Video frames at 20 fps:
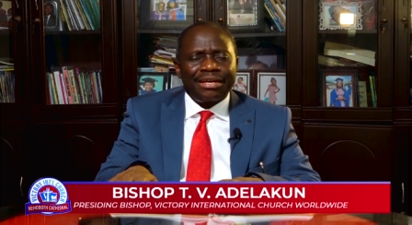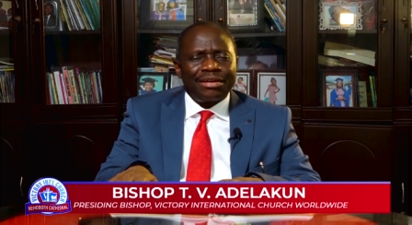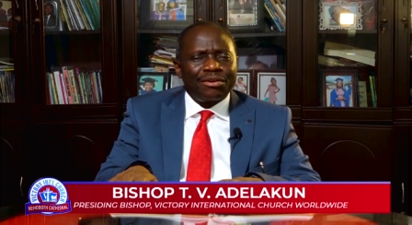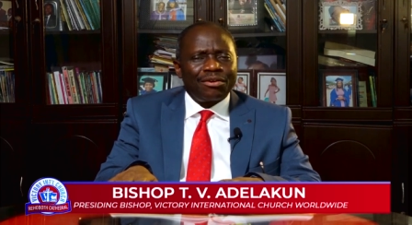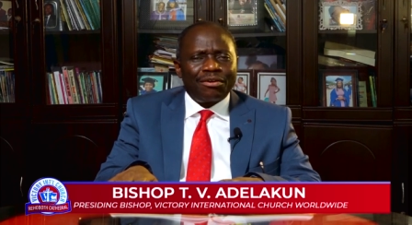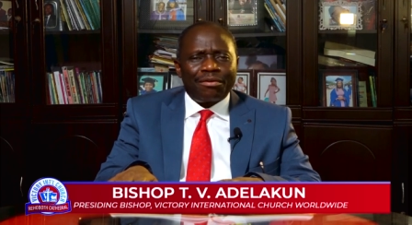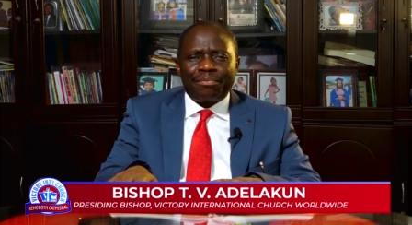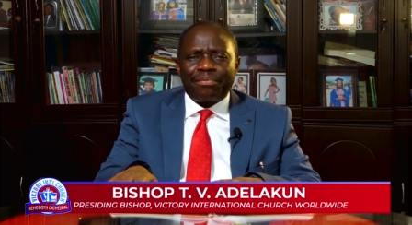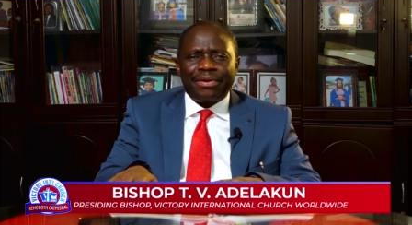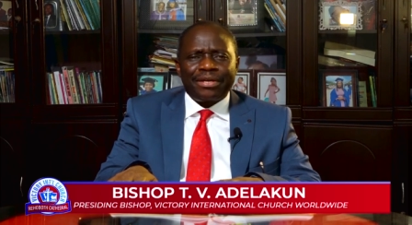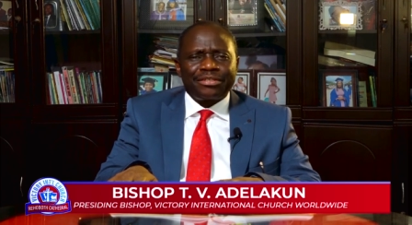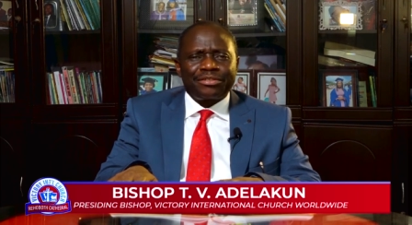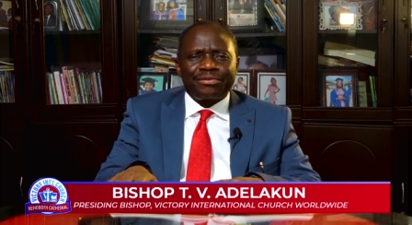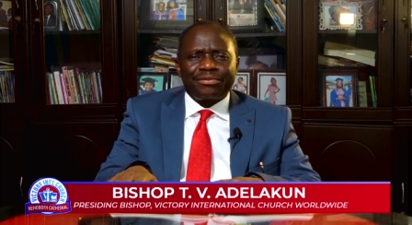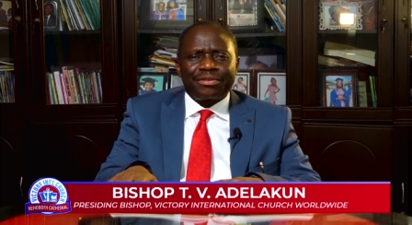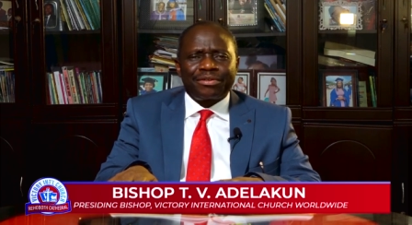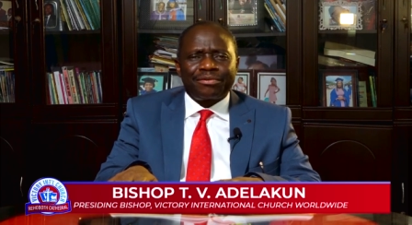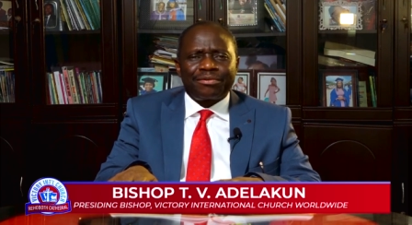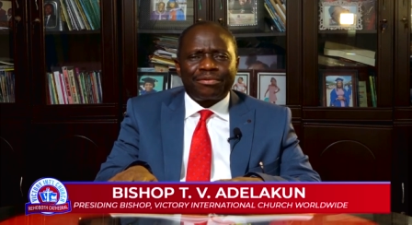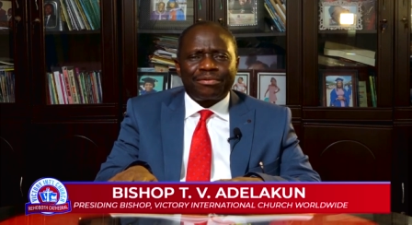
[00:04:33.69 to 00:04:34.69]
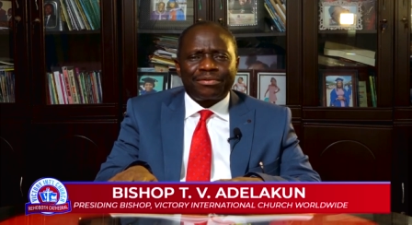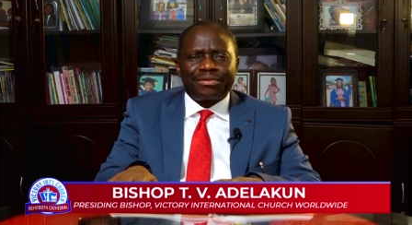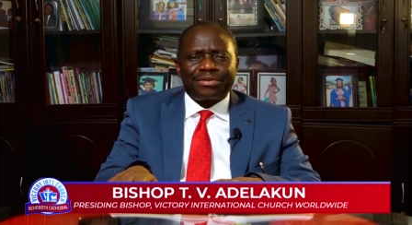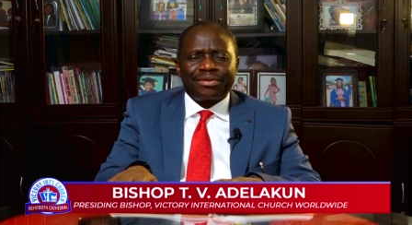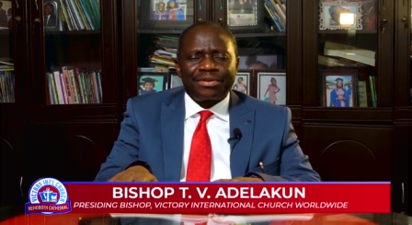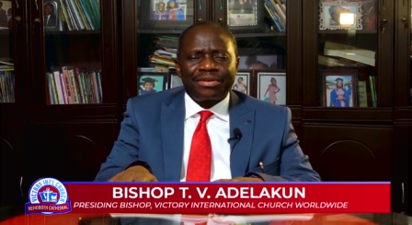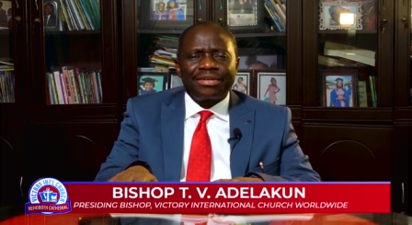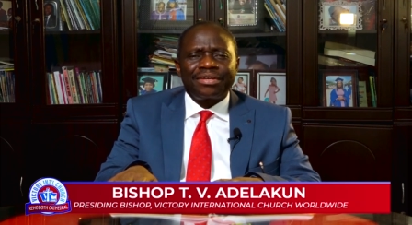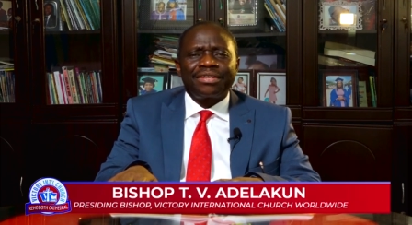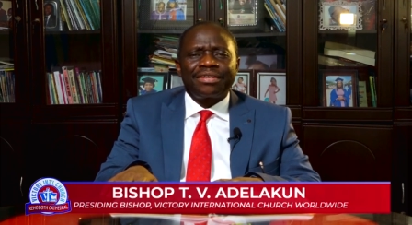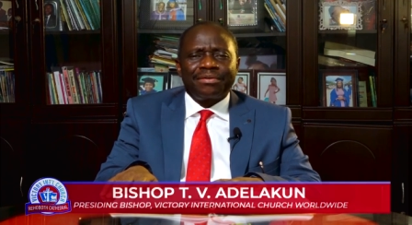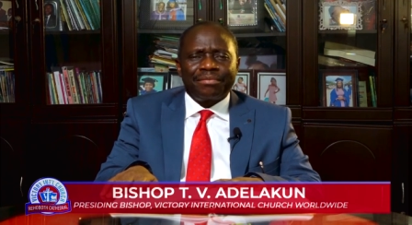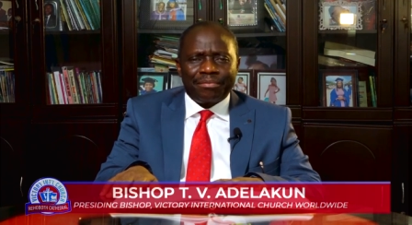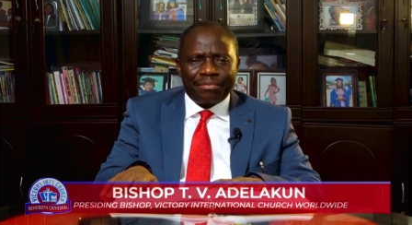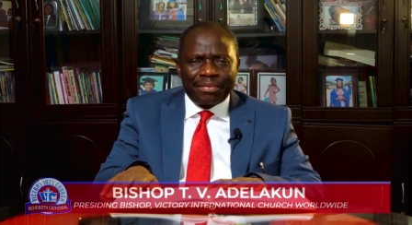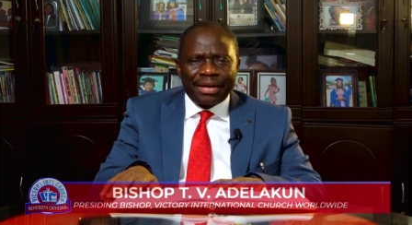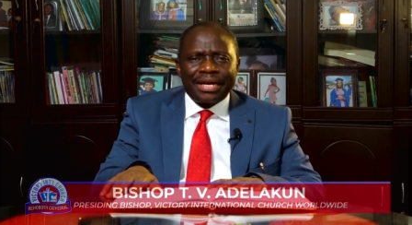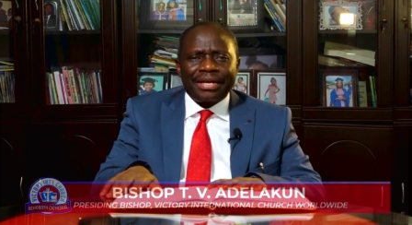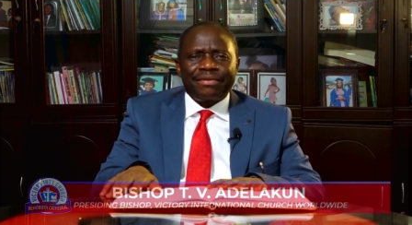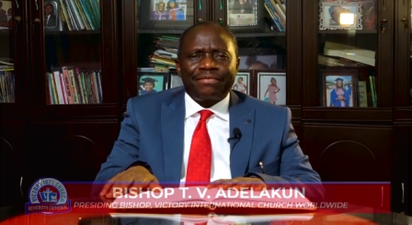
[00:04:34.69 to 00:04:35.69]
God bless you the good.
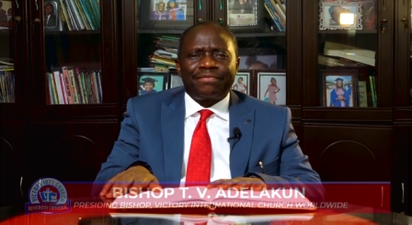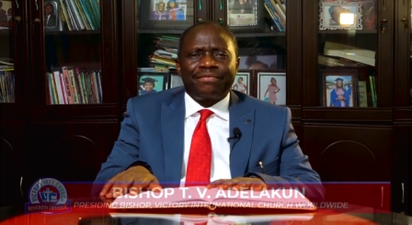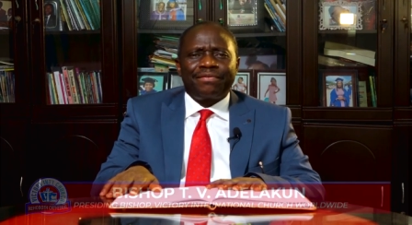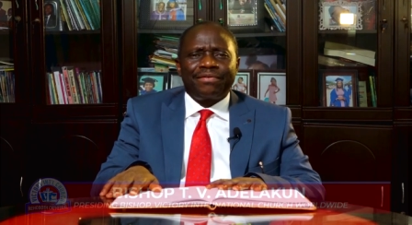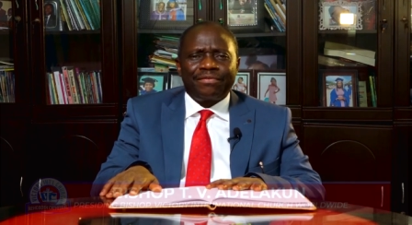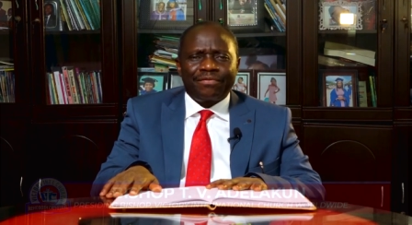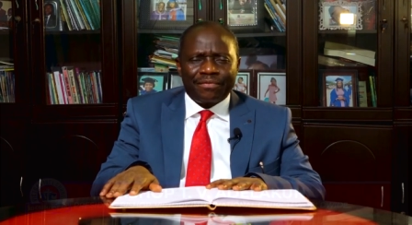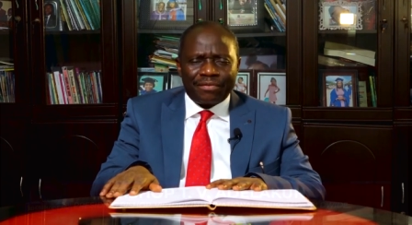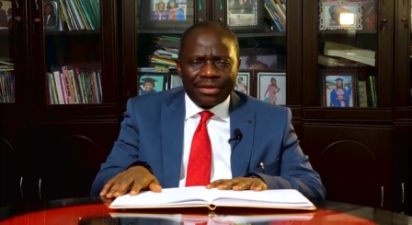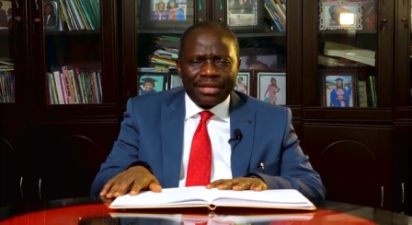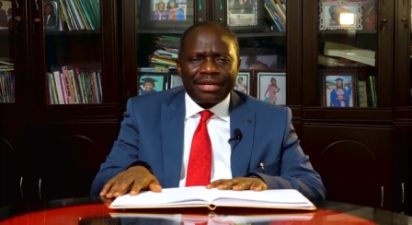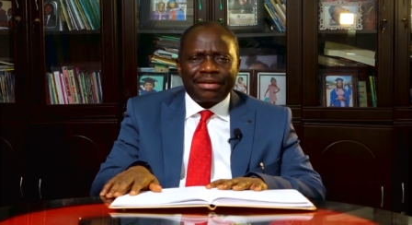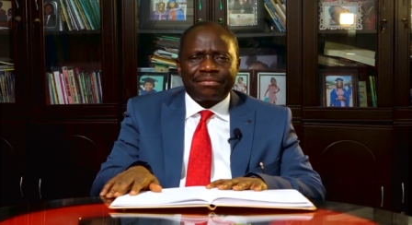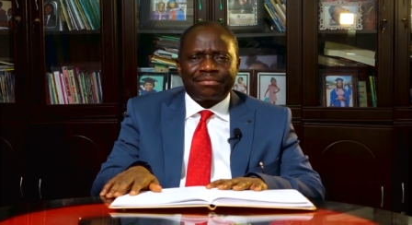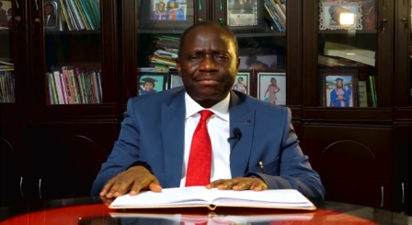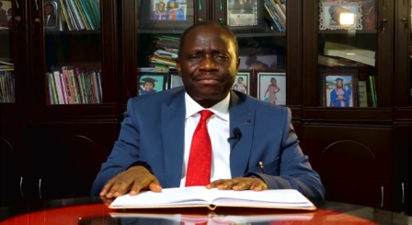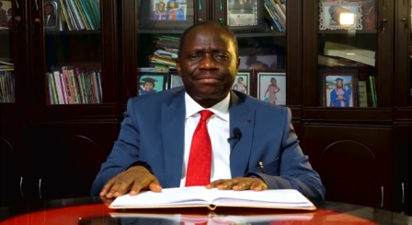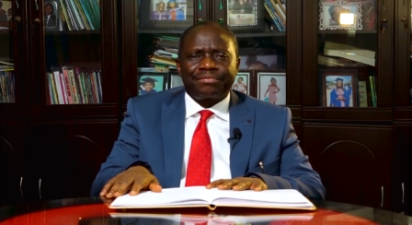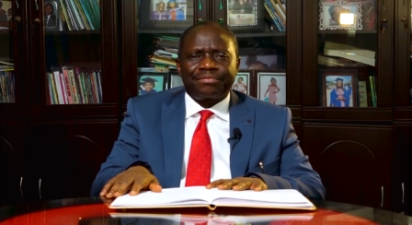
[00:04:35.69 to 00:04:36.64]
Bye for now.